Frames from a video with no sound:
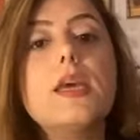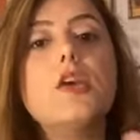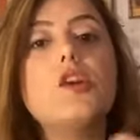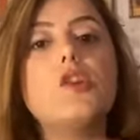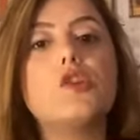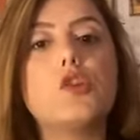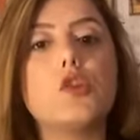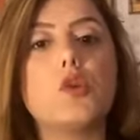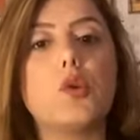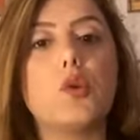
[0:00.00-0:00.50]

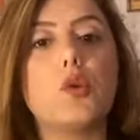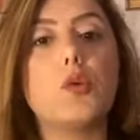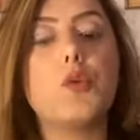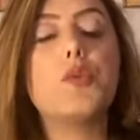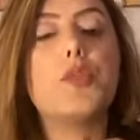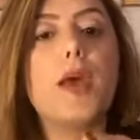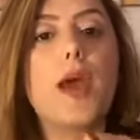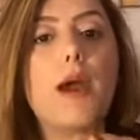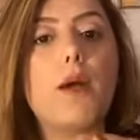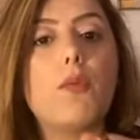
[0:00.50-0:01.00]
so
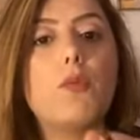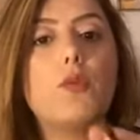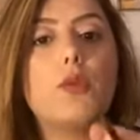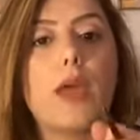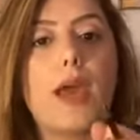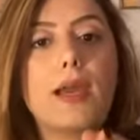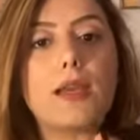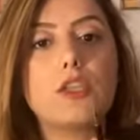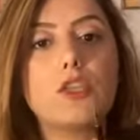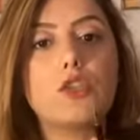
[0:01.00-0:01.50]
that would
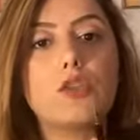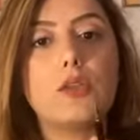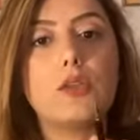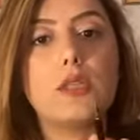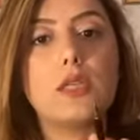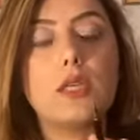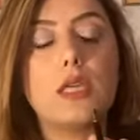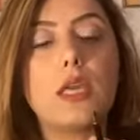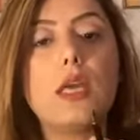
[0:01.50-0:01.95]
actually